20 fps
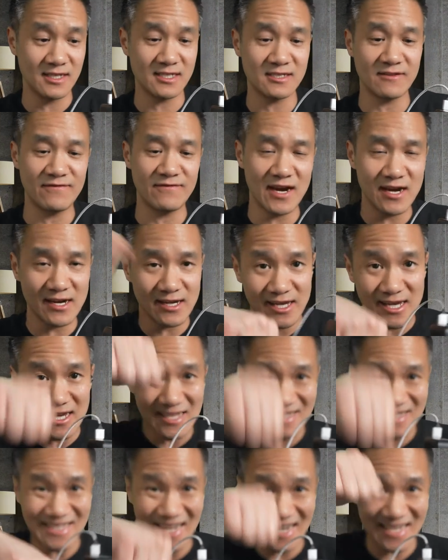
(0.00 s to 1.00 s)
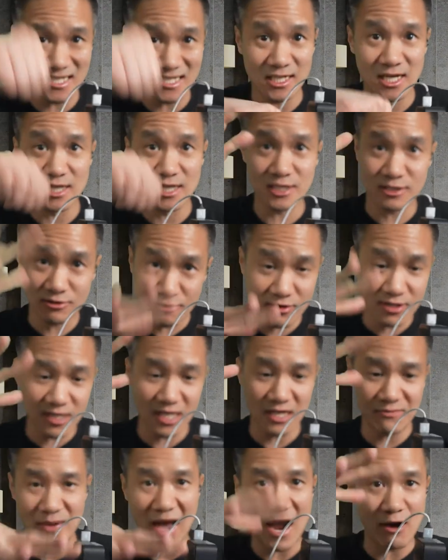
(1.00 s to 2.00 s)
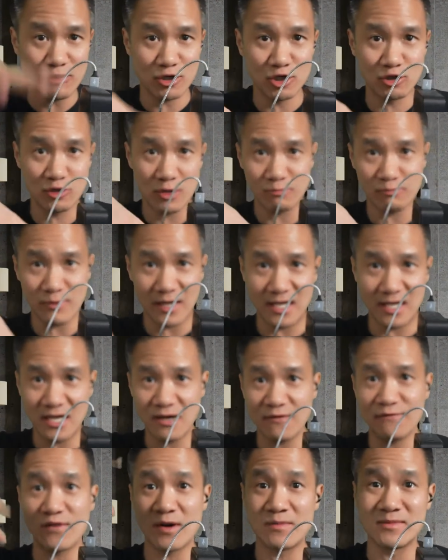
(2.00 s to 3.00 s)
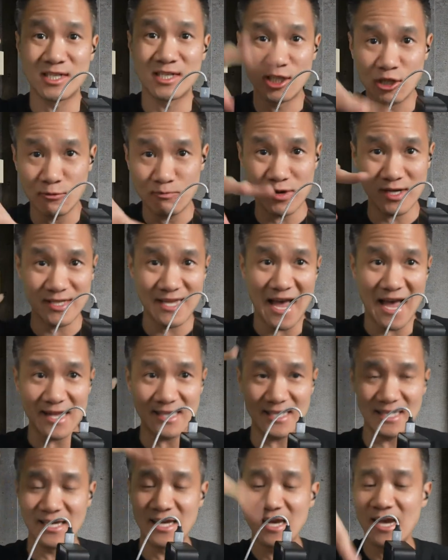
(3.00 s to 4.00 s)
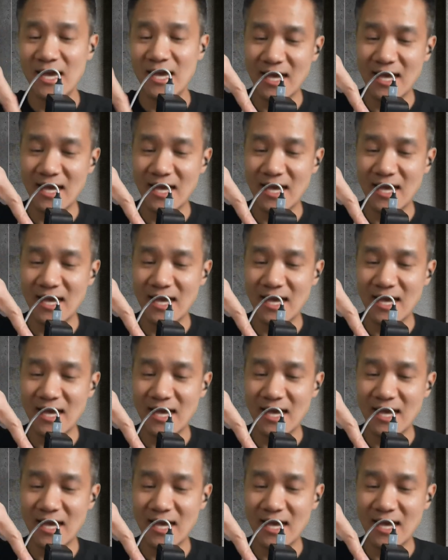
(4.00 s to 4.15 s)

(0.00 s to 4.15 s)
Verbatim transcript: It's a very nice, sturdy power strip right here from Super Dandy.